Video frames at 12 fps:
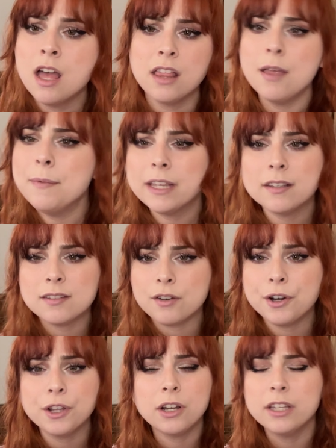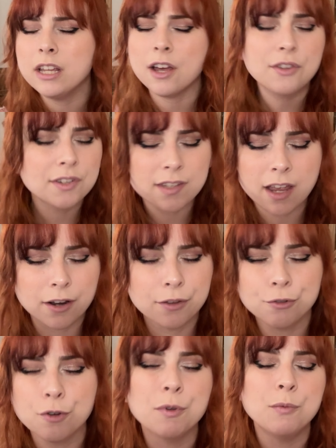let me get started on the other side of the
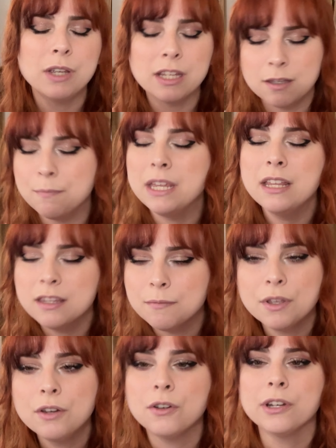room and we can meet in the middle.